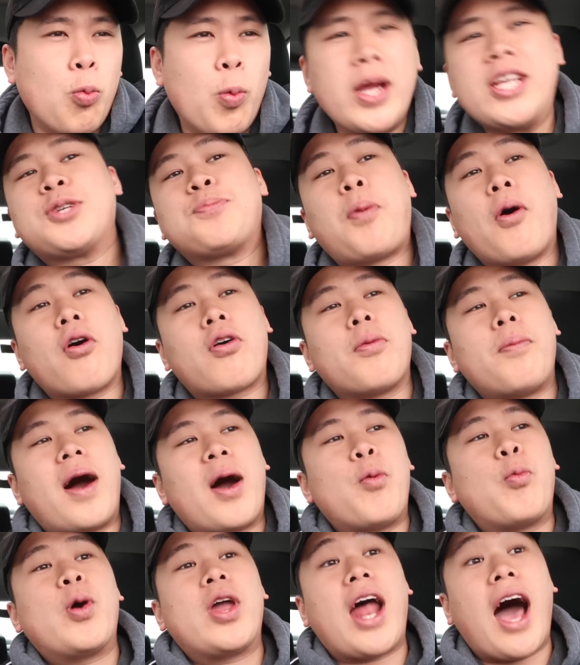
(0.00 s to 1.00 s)
which
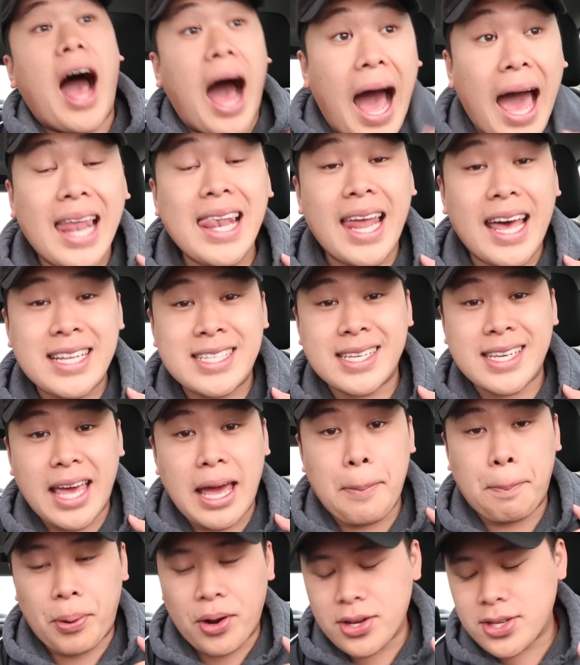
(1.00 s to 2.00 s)
Pokemon would I like to
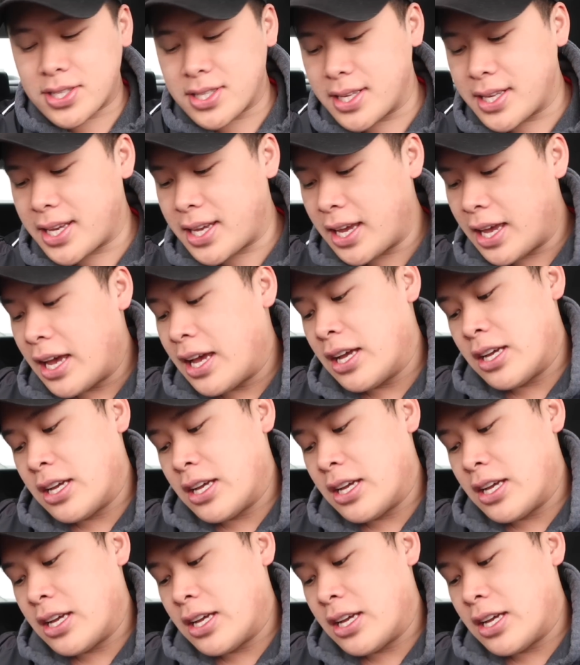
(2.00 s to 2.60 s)
get personally?